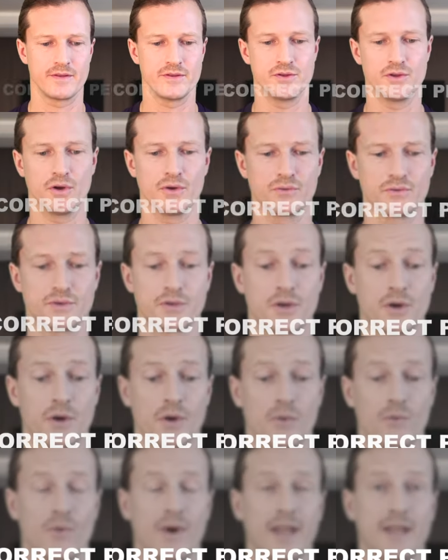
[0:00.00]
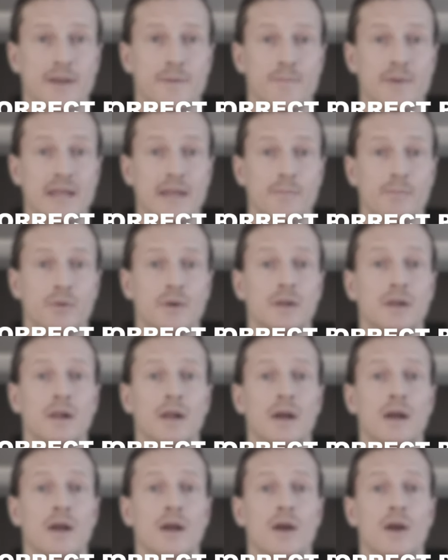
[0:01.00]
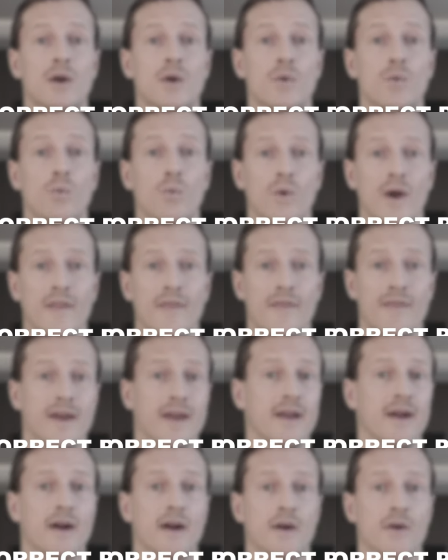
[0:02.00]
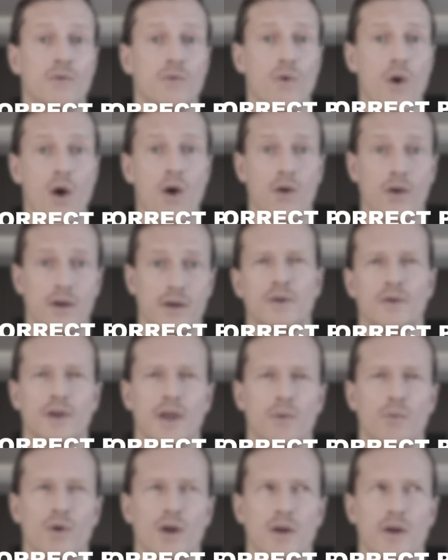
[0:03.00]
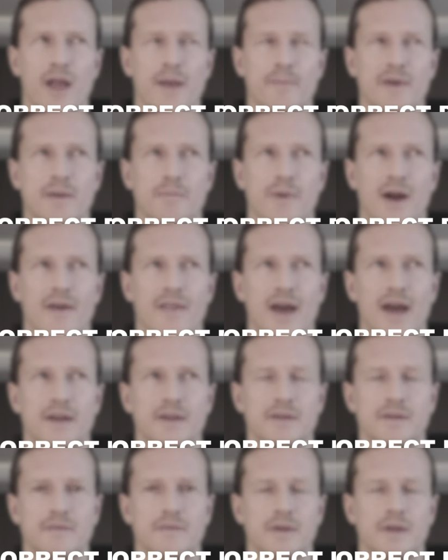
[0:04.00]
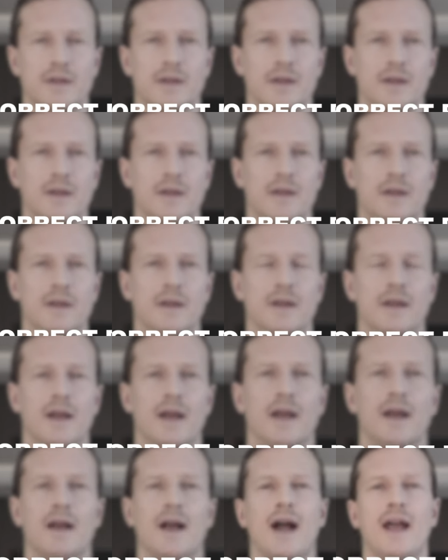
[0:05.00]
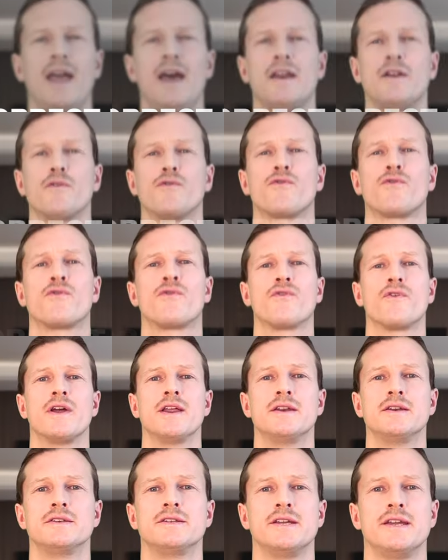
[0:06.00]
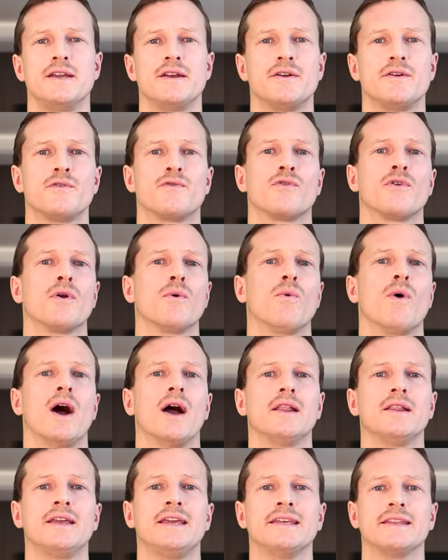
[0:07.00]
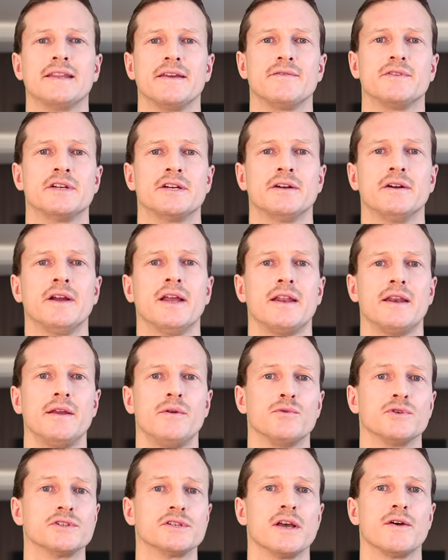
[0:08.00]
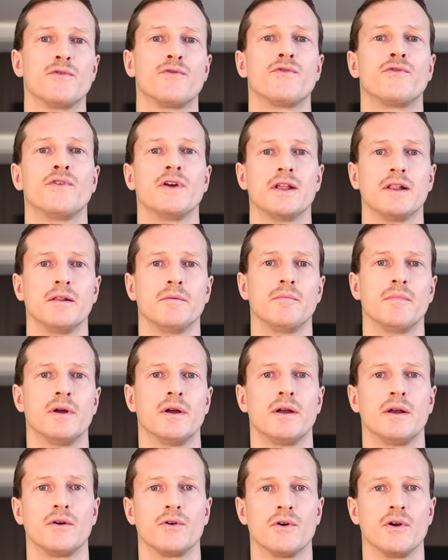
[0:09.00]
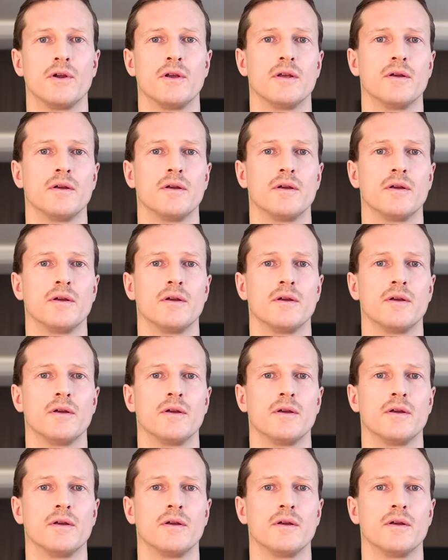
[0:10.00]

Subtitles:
Don't correct people when they are wrong. Okay, what do I mean by that? I had a friend here for a while. He lived here and he was a film or a